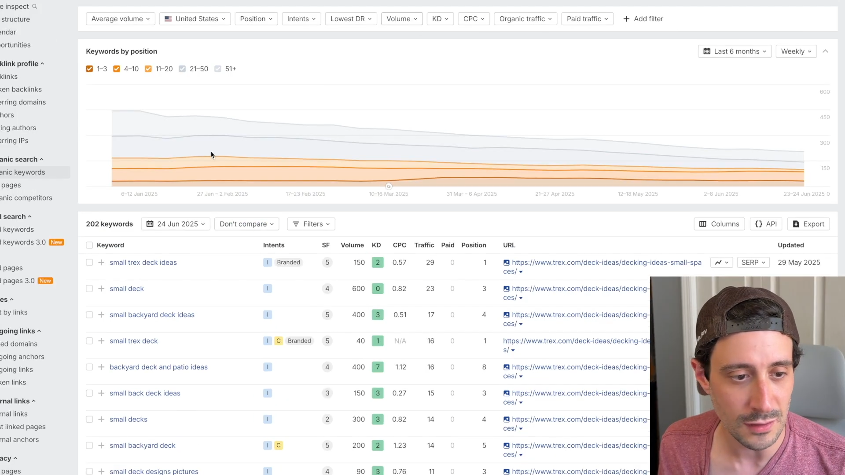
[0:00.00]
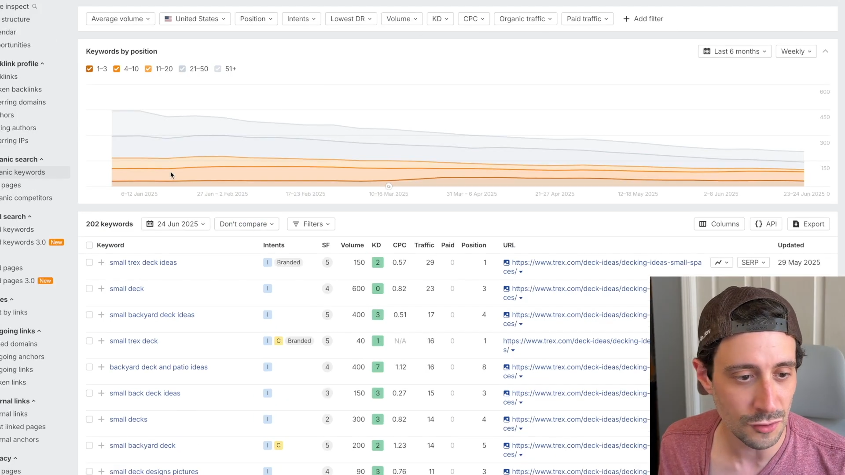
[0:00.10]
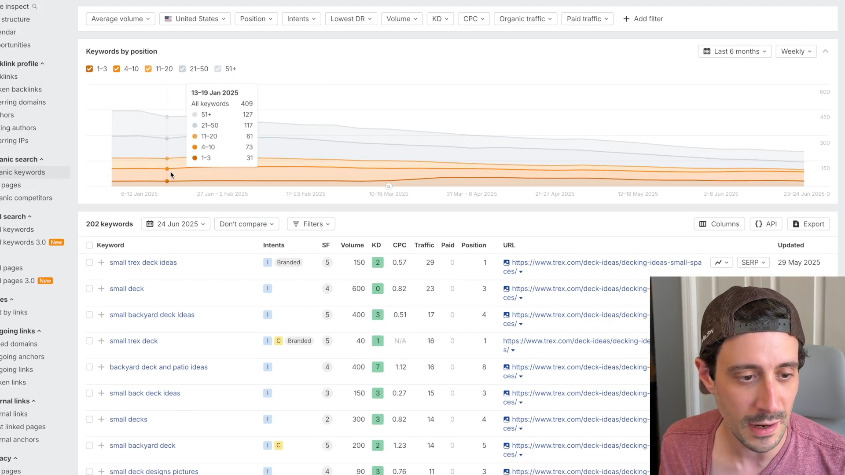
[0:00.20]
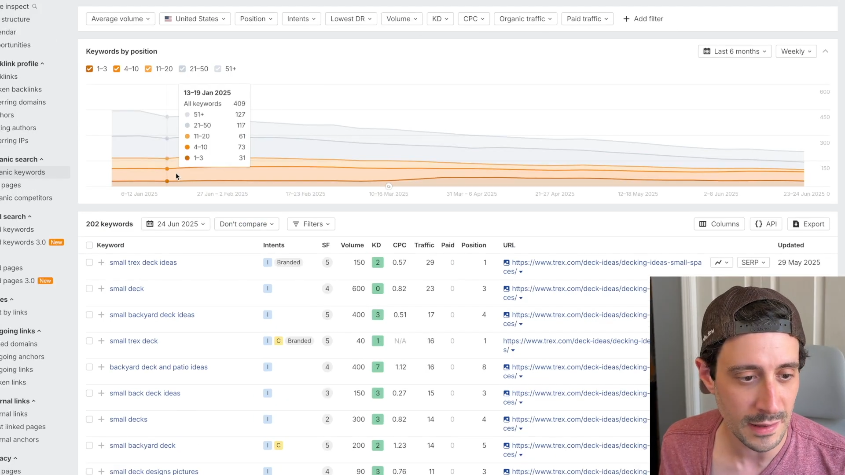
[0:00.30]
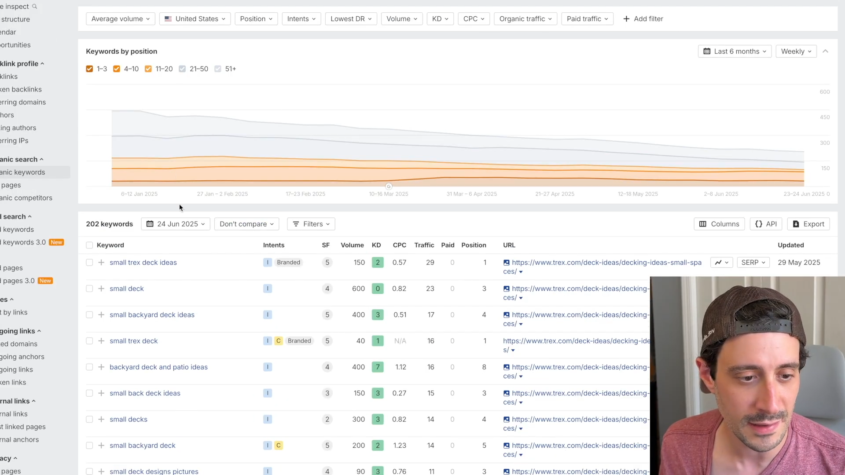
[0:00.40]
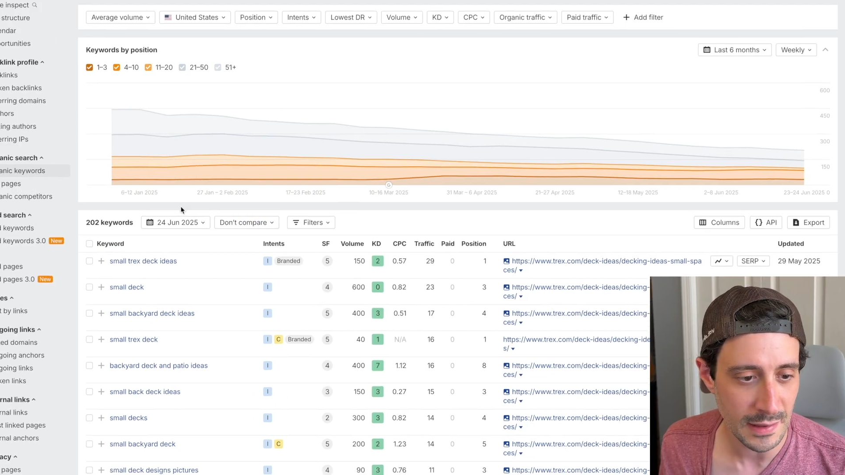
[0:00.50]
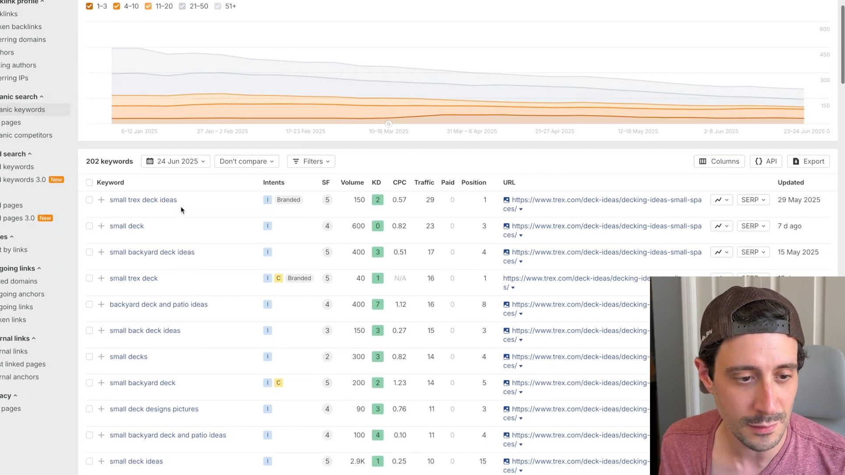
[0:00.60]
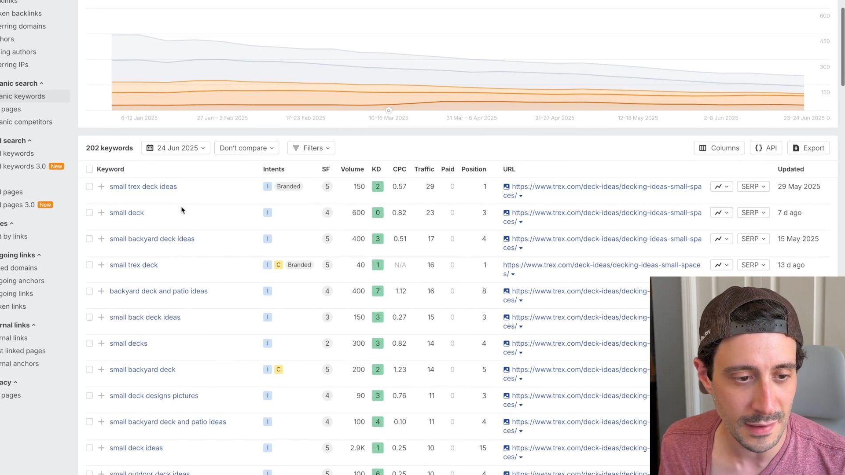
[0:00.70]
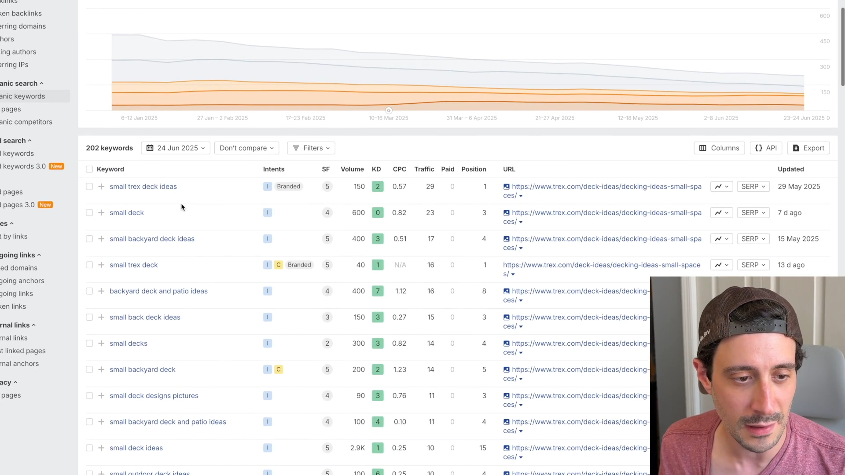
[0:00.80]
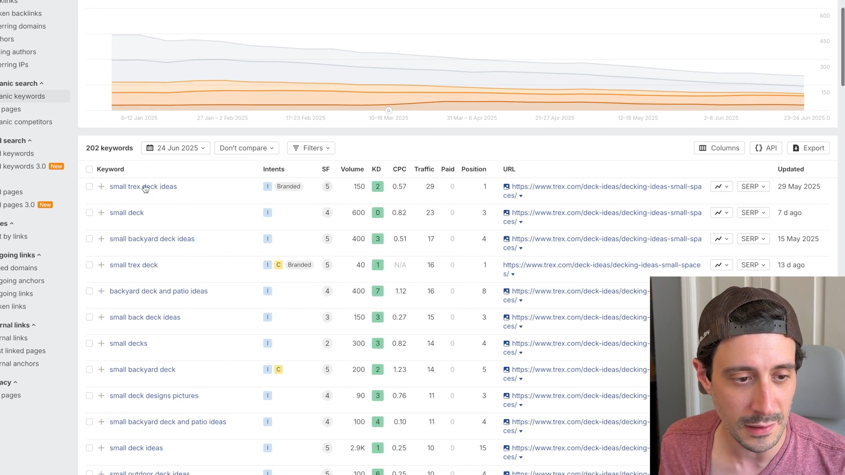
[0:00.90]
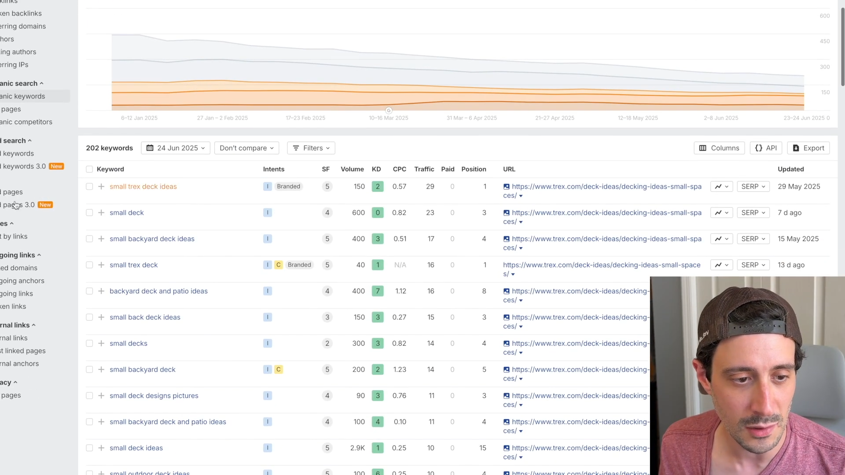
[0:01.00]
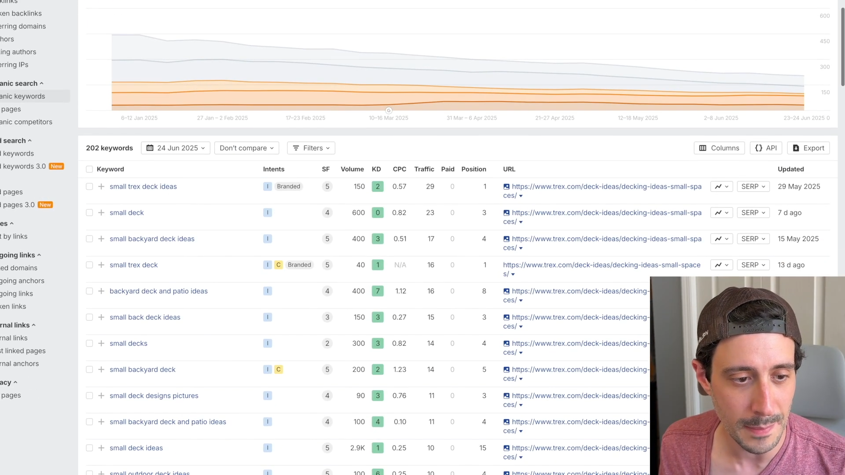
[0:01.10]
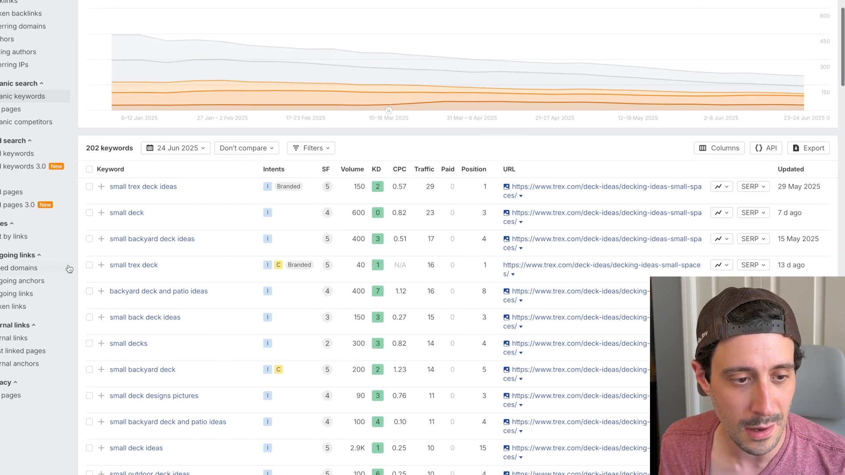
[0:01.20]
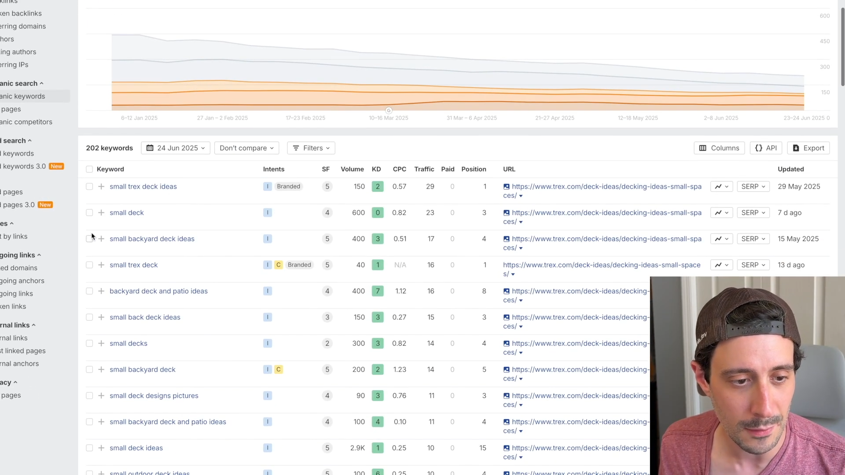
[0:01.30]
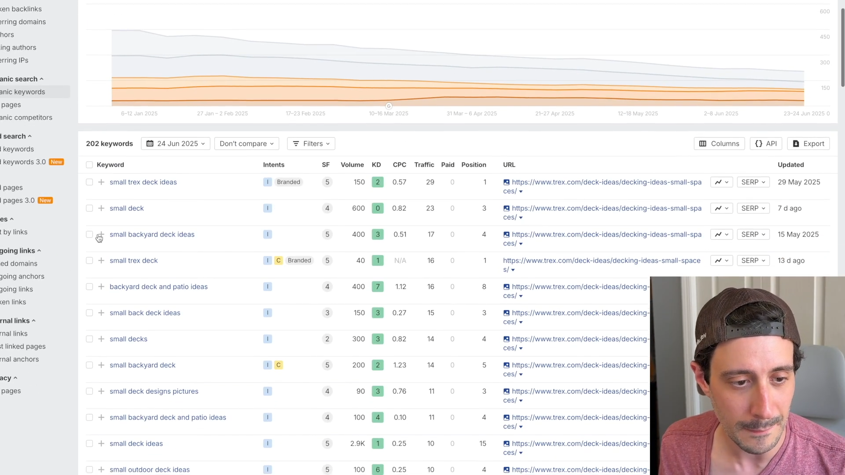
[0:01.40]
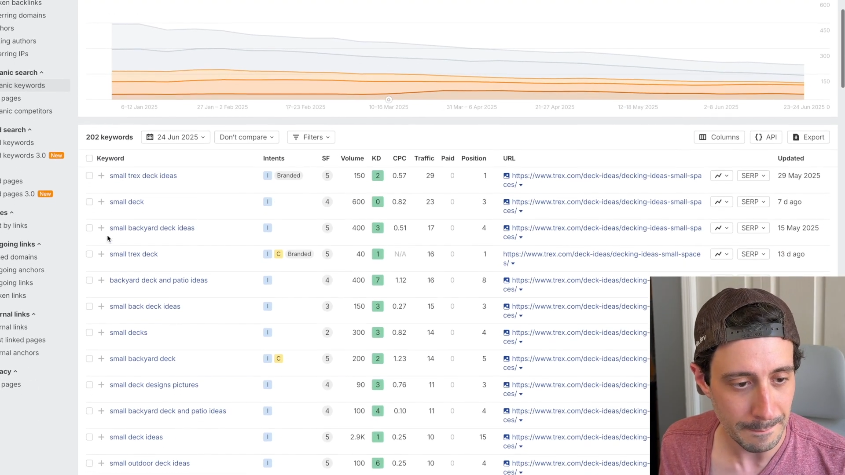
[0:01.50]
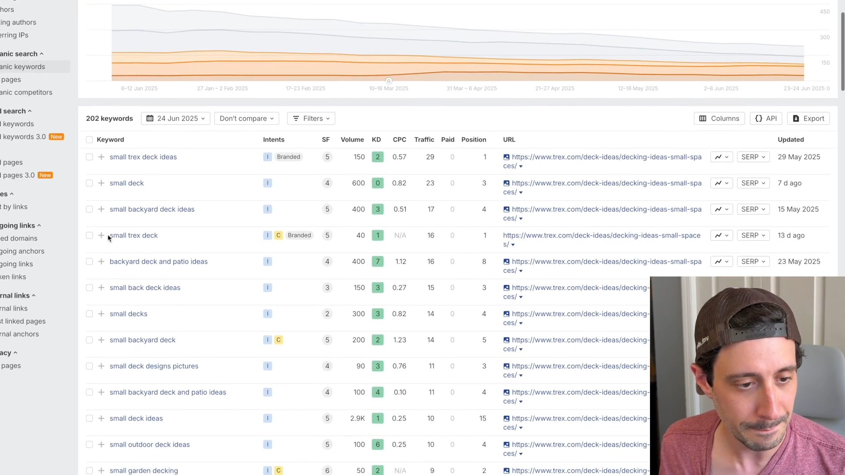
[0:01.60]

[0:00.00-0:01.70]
Trex, that I was telling you about,